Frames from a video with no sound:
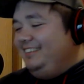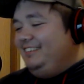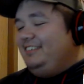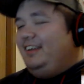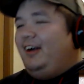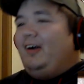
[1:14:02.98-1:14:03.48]

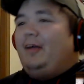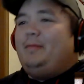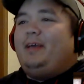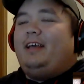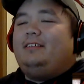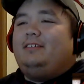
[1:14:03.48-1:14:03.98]
No, I
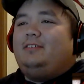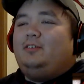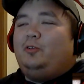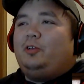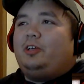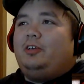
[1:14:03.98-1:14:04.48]
mean,
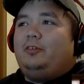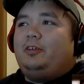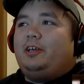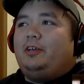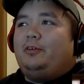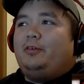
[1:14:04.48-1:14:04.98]
you look
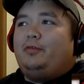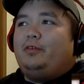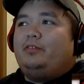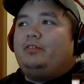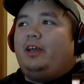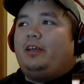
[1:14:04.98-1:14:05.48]
at your
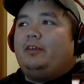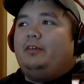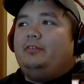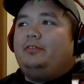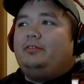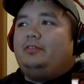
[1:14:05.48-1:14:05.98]
different
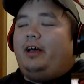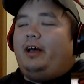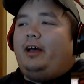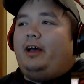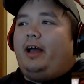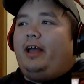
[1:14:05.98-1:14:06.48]
cycles.
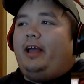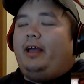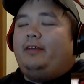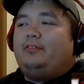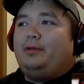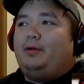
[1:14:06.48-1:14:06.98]

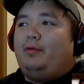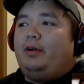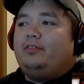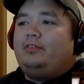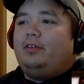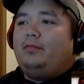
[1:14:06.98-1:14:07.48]
It's been a
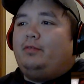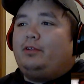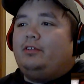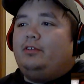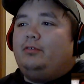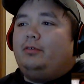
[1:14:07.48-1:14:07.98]
while since I've
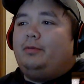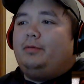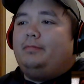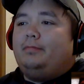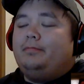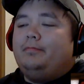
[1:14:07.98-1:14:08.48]
looked into it,
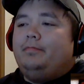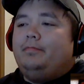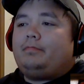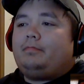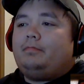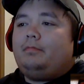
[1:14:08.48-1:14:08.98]
but
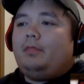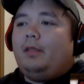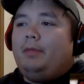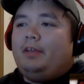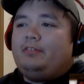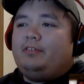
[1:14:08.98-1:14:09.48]

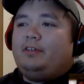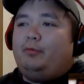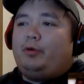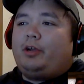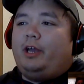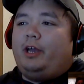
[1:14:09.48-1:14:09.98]
basically
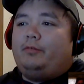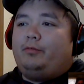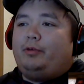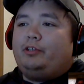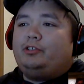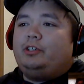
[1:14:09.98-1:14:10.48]
we're kind of
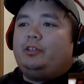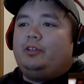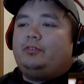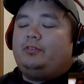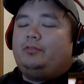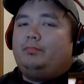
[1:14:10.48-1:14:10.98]
reaching
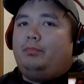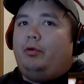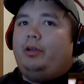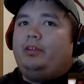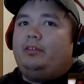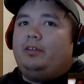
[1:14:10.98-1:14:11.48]
this
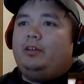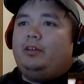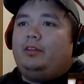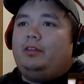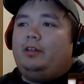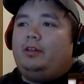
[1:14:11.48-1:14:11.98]
point
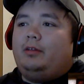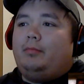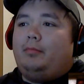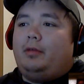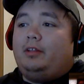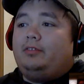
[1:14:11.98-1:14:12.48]
in
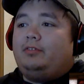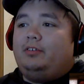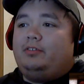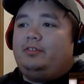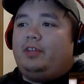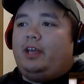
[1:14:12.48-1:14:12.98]
the, at least in
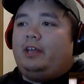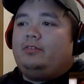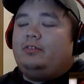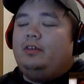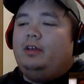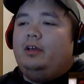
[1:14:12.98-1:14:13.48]
the
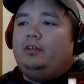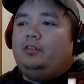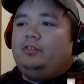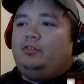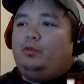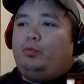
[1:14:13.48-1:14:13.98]
States,
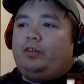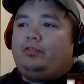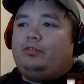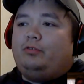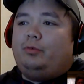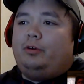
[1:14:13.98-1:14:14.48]
just the
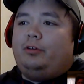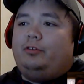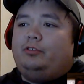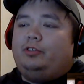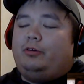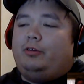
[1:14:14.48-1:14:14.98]
Western world
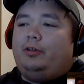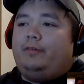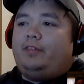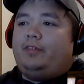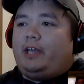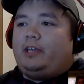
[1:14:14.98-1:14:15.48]
in general,
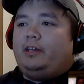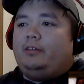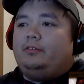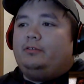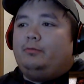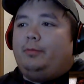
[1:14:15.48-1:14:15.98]
of
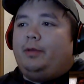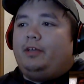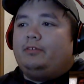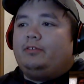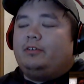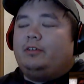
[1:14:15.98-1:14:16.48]
decadence, where
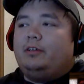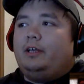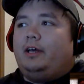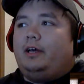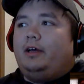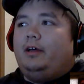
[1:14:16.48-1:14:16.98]
basically
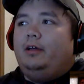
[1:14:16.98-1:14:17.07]
I